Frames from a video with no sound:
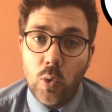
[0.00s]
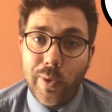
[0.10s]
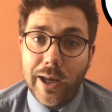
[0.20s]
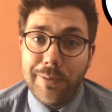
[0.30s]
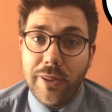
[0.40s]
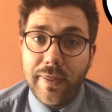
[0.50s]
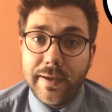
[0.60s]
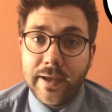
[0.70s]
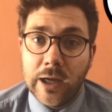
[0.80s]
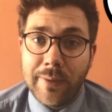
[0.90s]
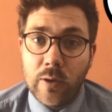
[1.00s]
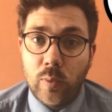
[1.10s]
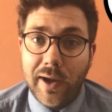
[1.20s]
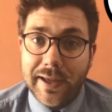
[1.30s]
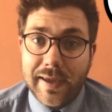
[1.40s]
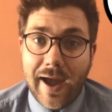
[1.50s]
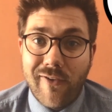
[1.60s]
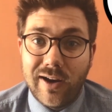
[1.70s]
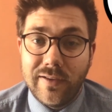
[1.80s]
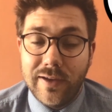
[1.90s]
We're going to be thinking about what a
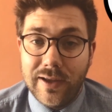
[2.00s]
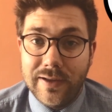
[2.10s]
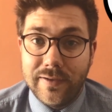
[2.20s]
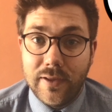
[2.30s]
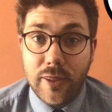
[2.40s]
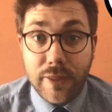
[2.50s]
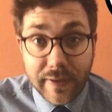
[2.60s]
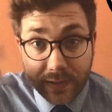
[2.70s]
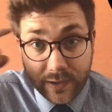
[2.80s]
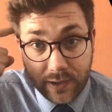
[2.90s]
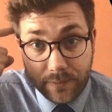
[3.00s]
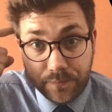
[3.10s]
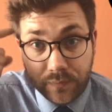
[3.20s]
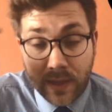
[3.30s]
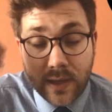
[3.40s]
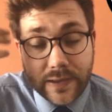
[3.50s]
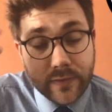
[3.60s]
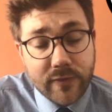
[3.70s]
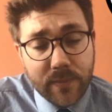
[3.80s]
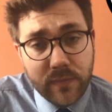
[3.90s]
character is thinking. Now
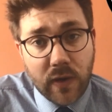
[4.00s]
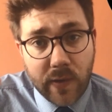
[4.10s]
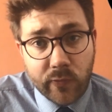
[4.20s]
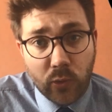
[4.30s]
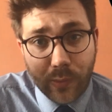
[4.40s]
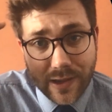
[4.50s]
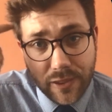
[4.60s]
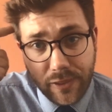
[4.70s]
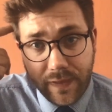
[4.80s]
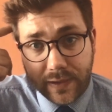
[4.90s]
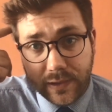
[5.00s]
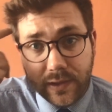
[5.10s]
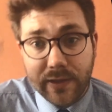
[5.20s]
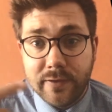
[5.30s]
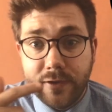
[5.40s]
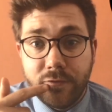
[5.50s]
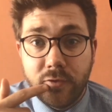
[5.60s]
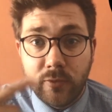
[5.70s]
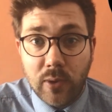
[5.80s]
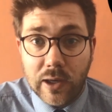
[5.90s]
sometimes what we think is different
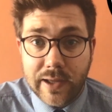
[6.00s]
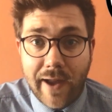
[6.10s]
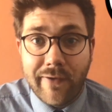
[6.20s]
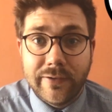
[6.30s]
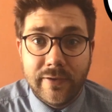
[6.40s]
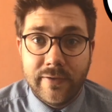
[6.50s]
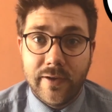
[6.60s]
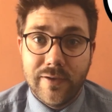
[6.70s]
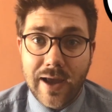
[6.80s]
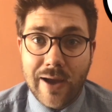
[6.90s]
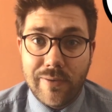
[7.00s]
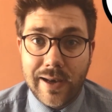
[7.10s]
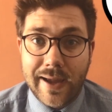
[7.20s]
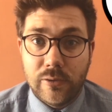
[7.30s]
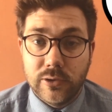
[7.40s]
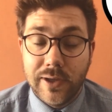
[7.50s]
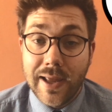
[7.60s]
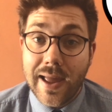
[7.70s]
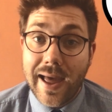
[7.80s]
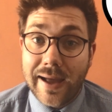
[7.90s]
to what a character says out loud,
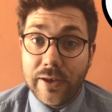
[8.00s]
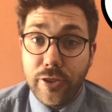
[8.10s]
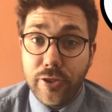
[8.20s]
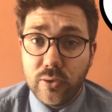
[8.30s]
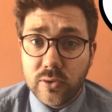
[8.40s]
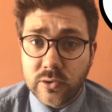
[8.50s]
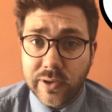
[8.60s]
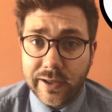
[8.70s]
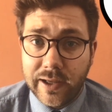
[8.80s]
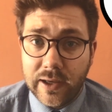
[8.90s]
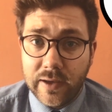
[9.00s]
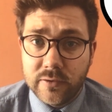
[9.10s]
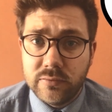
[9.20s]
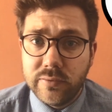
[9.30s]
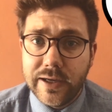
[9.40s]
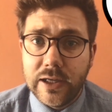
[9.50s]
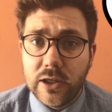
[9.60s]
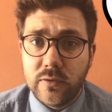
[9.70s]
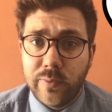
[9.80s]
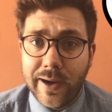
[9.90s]
and thought tracking is a really
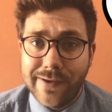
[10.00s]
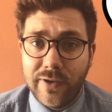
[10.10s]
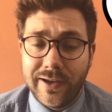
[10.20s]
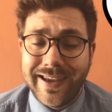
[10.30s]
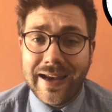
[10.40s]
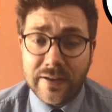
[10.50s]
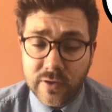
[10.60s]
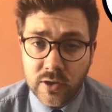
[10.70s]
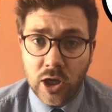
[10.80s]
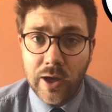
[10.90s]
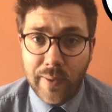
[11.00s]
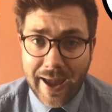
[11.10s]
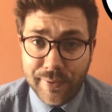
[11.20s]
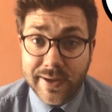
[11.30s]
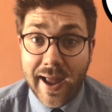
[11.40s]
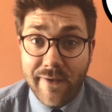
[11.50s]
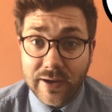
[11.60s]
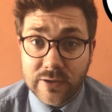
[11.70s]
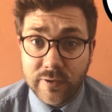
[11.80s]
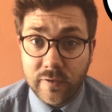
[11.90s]
good way of getting to know how a
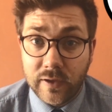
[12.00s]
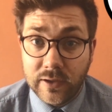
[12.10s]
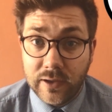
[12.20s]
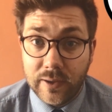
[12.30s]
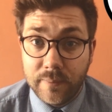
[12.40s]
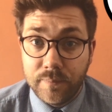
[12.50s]
character is thinking.